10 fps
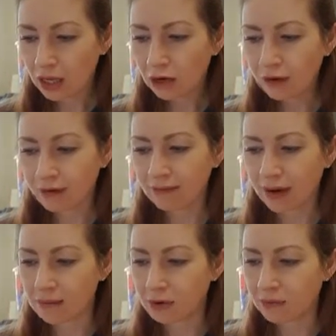You're in a
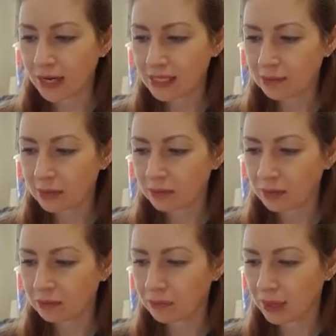fine mood, Betta, my
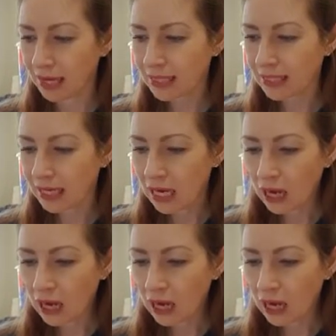mum replies.